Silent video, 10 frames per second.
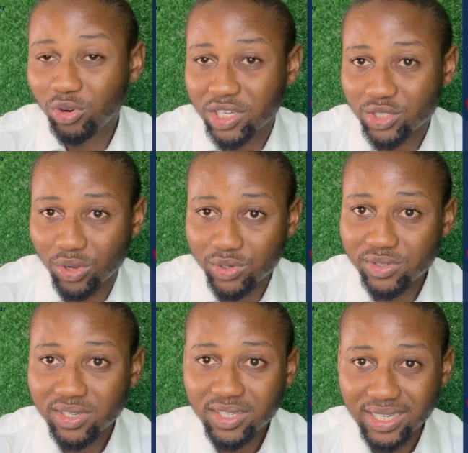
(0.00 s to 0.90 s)

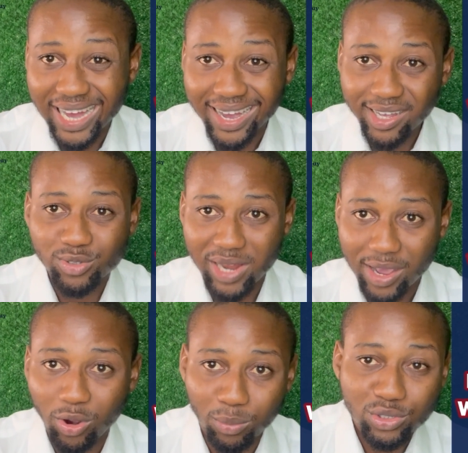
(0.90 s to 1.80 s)
locations, you can get to
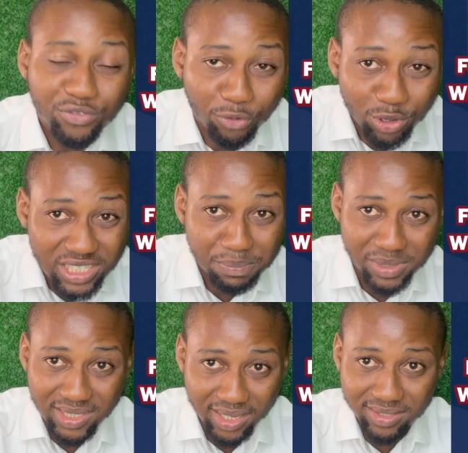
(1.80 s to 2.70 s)
like almost
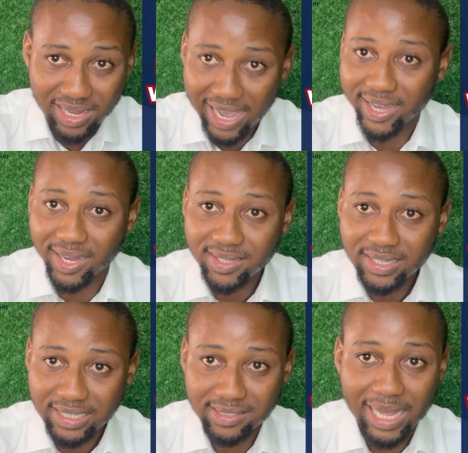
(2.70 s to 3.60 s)
40% higher
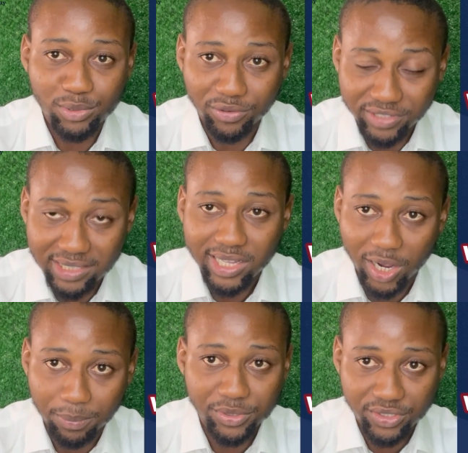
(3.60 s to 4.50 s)
in terms of rental
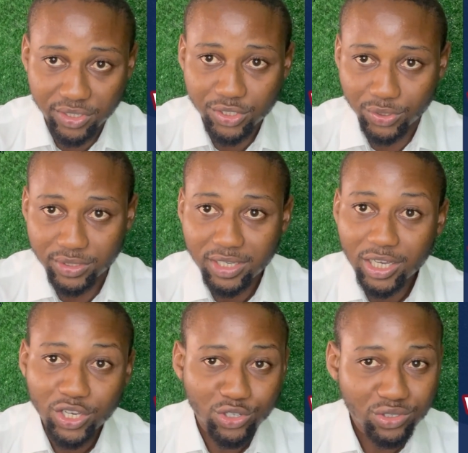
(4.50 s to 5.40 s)
appreciation.
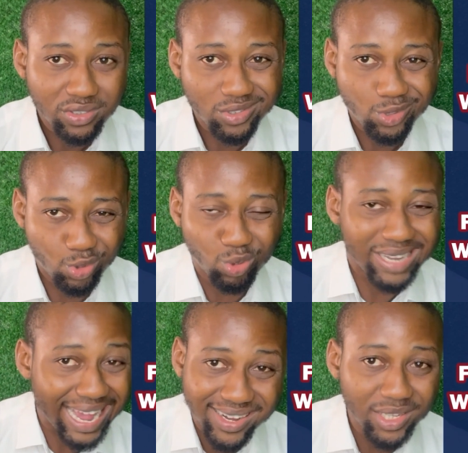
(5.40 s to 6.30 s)
You
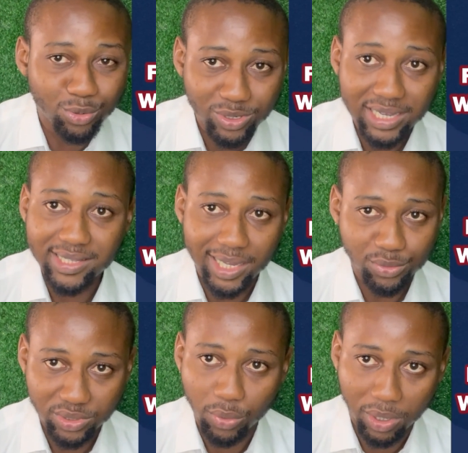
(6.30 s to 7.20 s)
likely won't get that
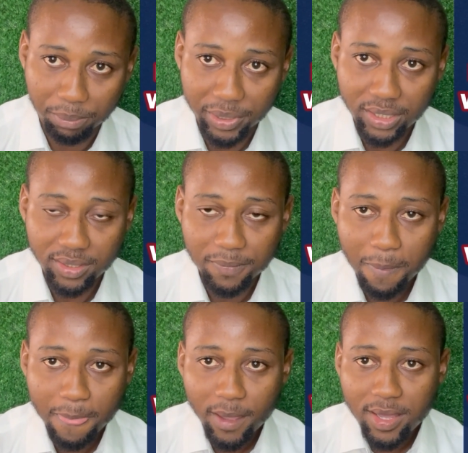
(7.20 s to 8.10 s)
with a 1-bed.
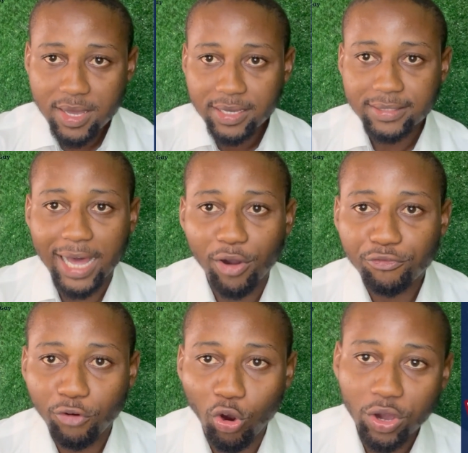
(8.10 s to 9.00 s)
Now,
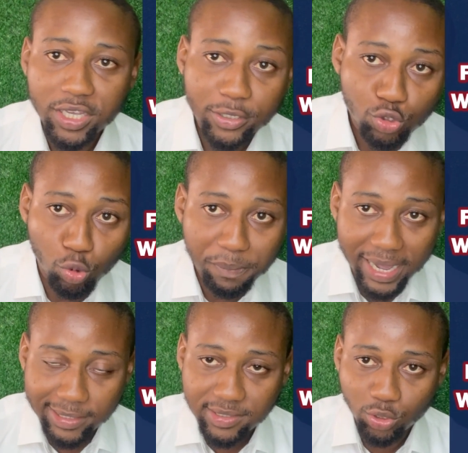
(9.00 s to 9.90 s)
for a
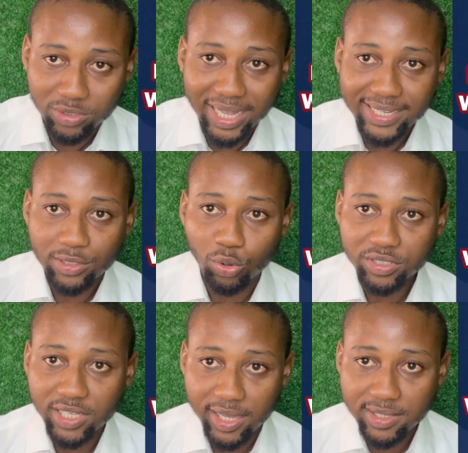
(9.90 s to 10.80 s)
2-bed, your target
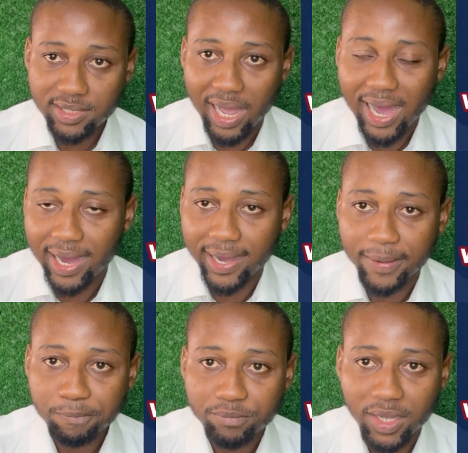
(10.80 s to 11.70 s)
audience
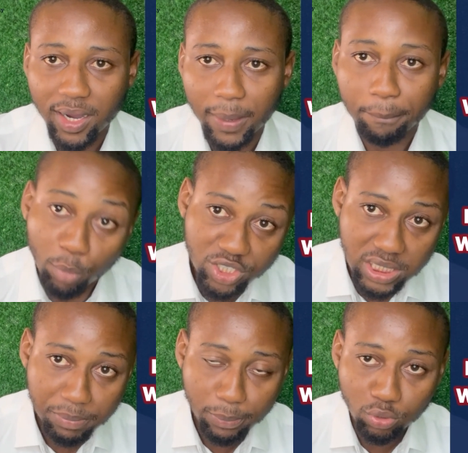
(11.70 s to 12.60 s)
are
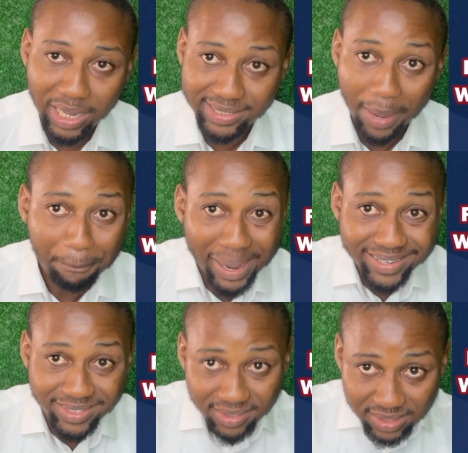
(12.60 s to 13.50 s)
mostly people that are
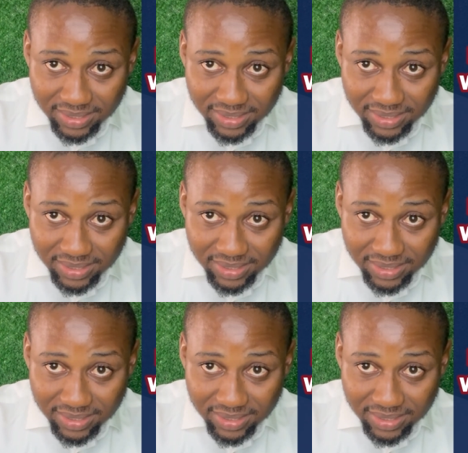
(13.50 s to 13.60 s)
married